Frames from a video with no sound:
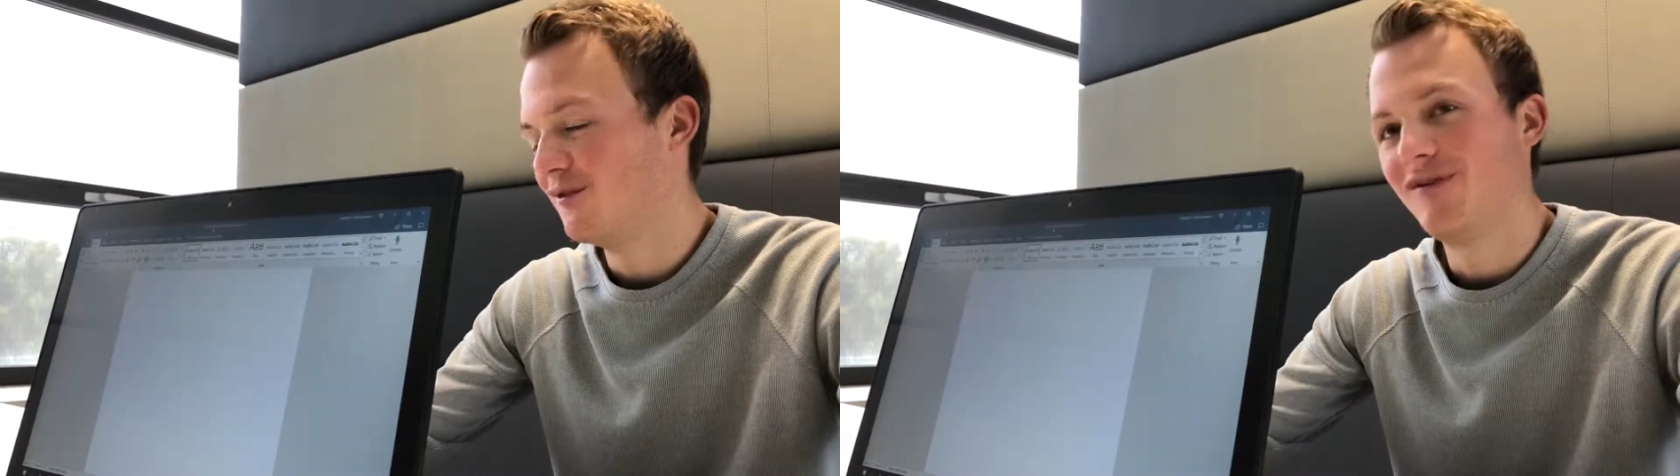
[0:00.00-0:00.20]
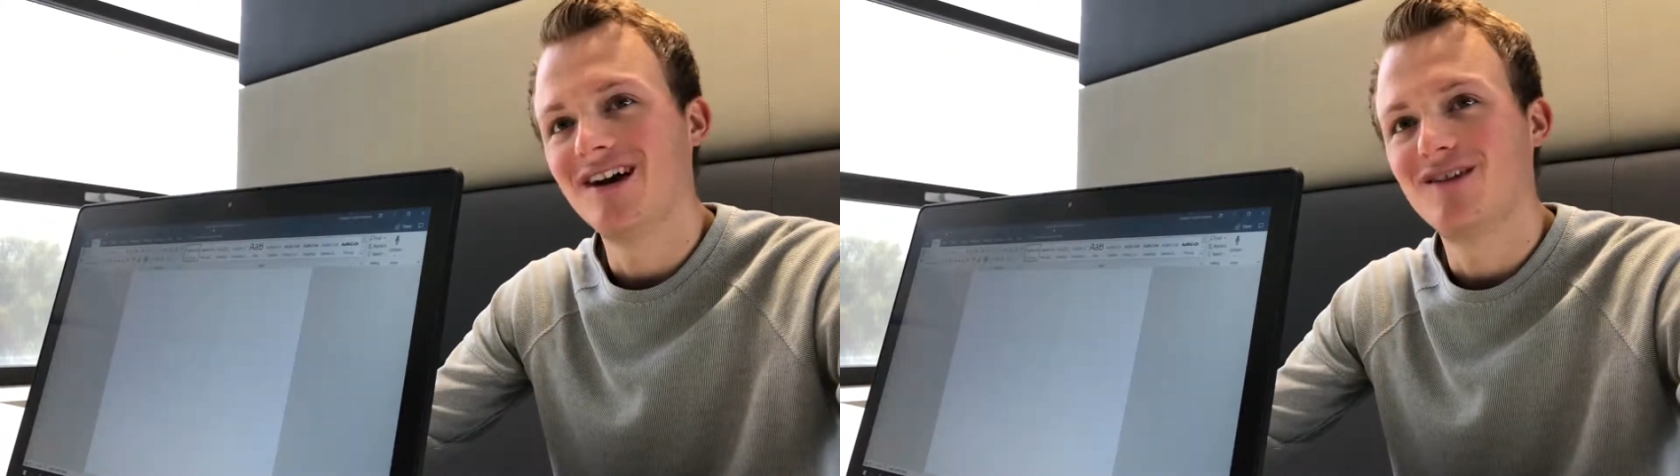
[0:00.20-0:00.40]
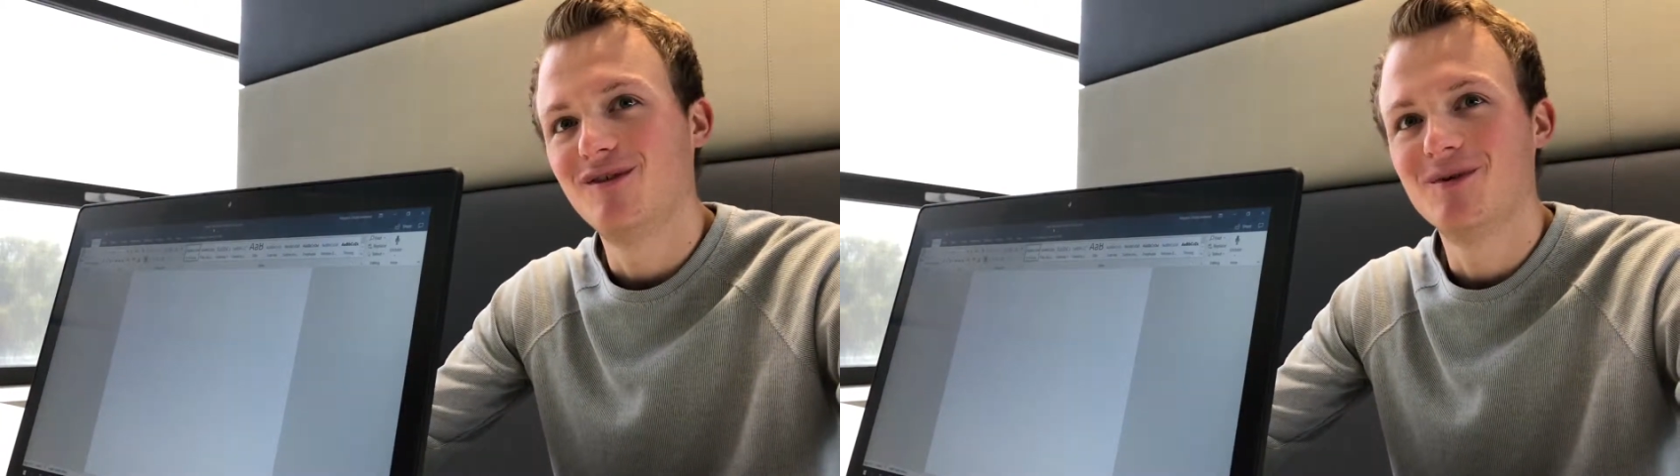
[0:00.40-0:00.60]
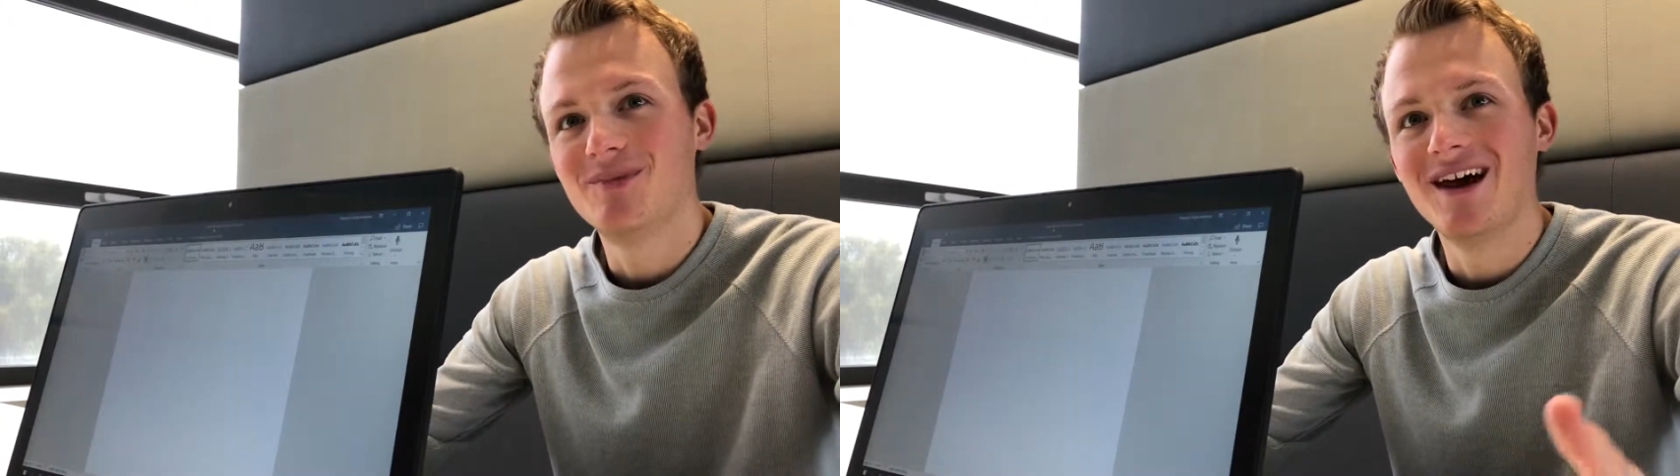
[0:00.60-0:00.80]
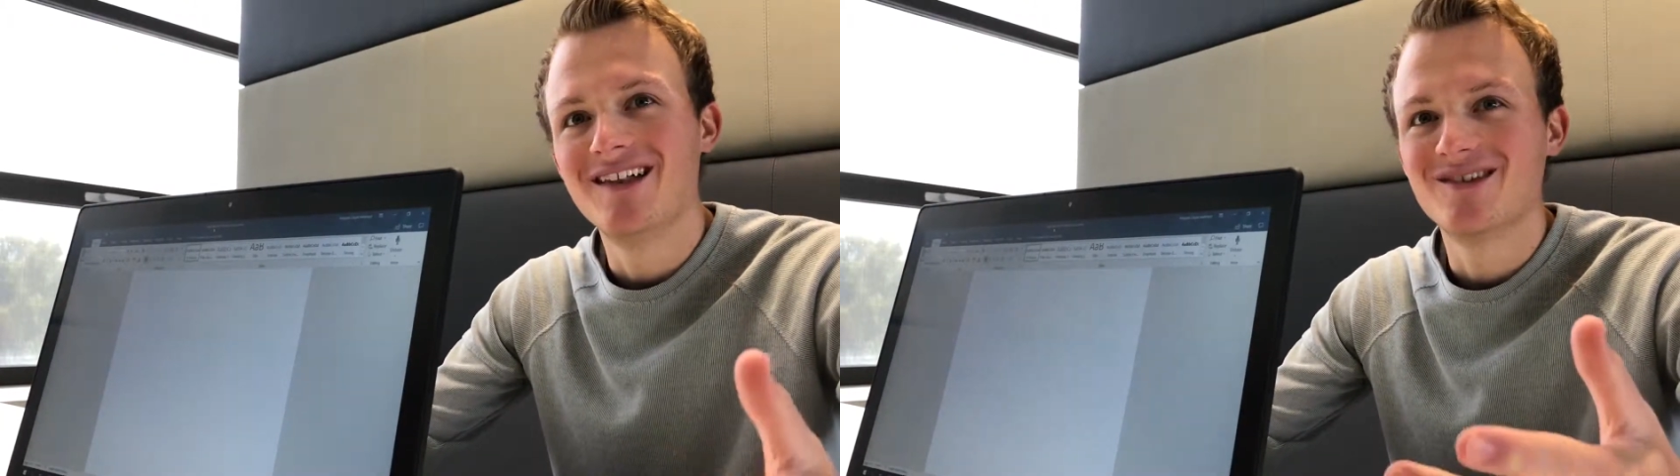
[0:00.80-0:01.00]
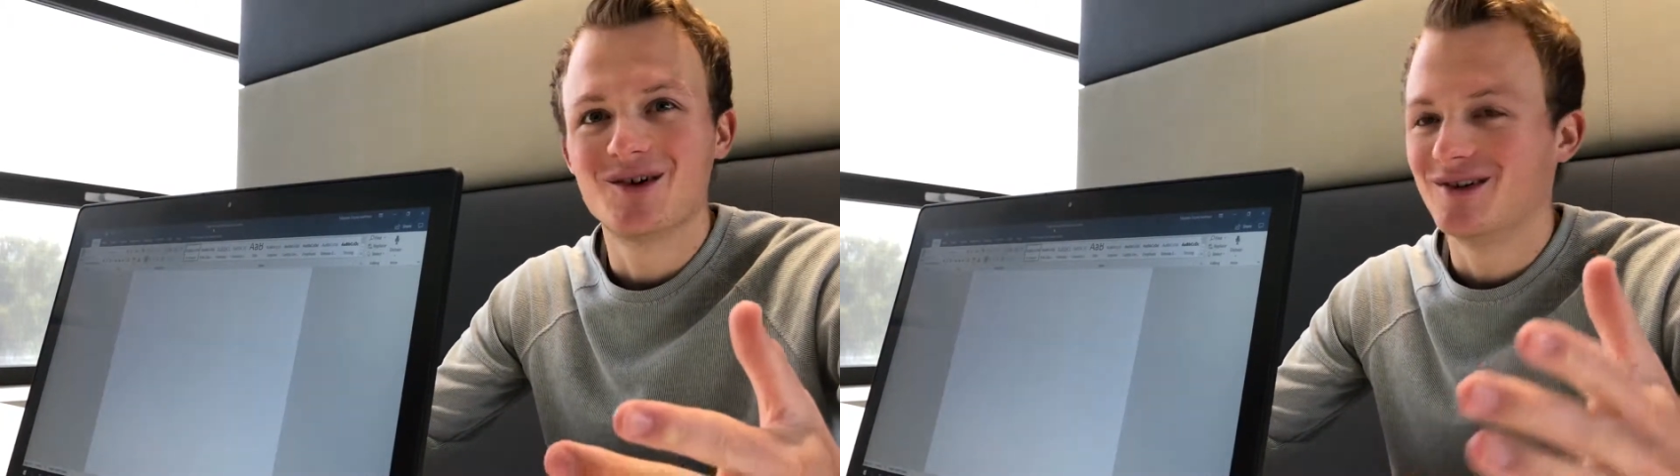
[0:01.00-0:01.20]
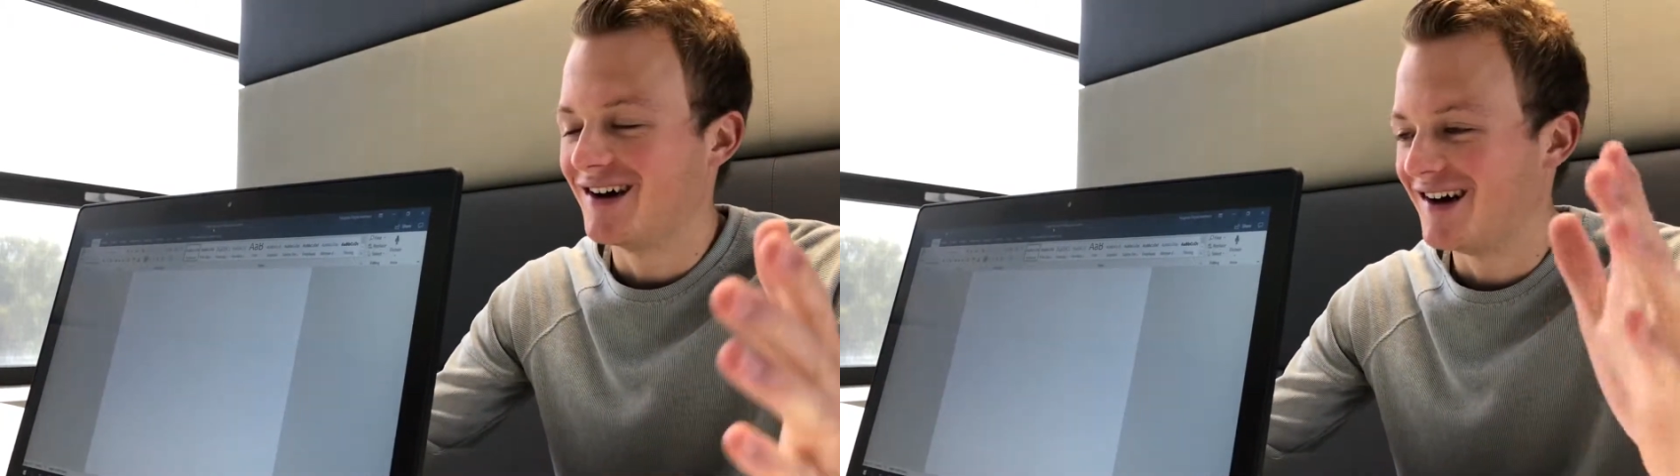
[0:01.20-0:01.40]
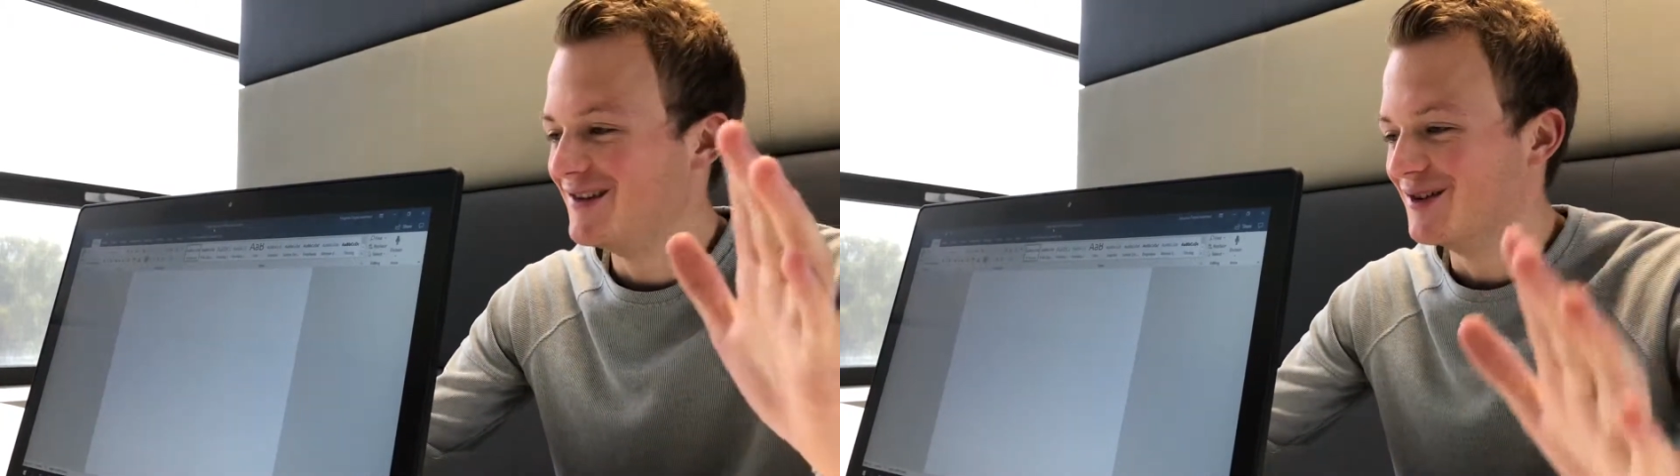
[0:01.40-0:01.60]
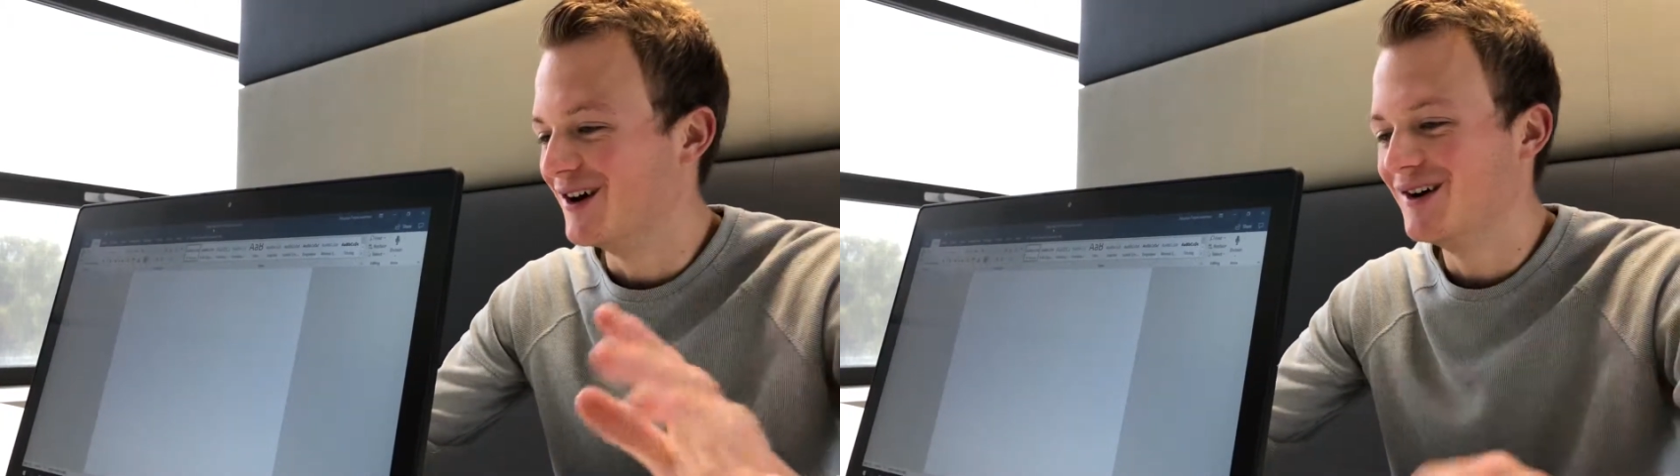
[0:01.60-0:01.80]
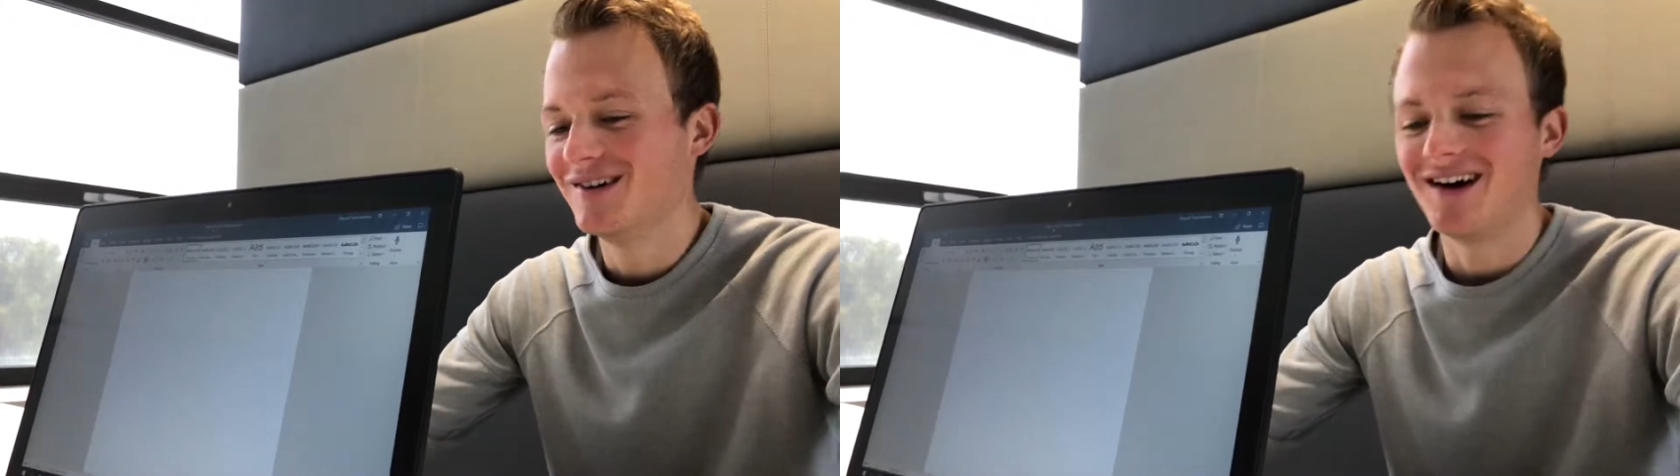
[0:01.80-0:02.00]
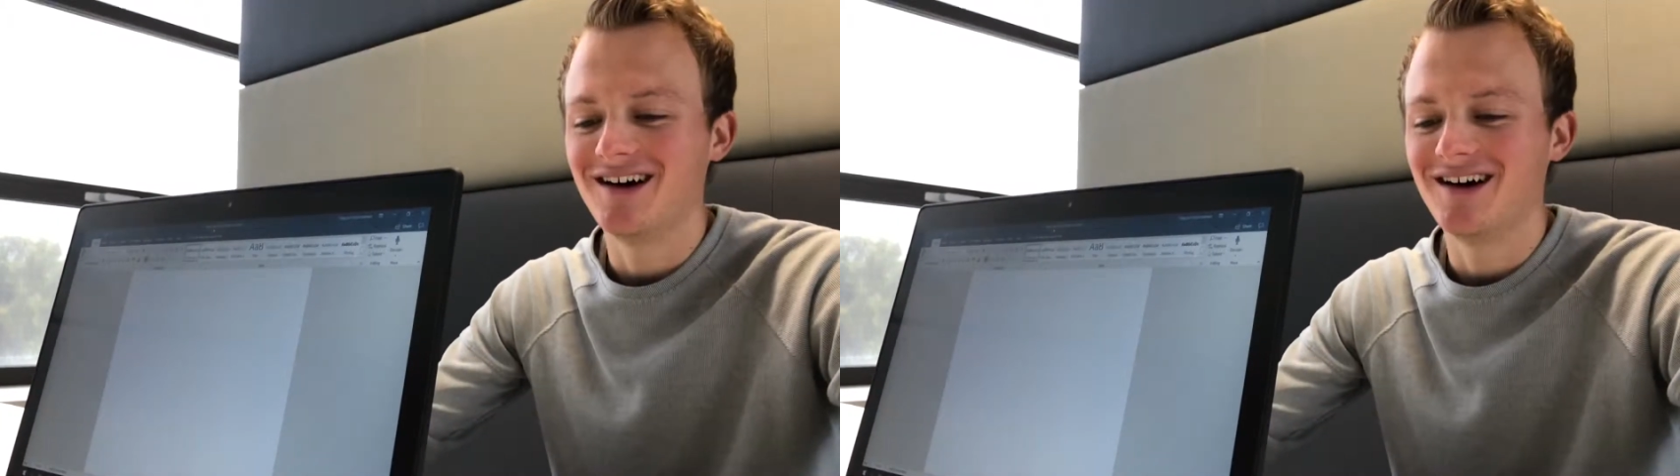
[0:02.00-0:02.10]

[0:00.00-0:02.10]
defective in the plant, or I don't know.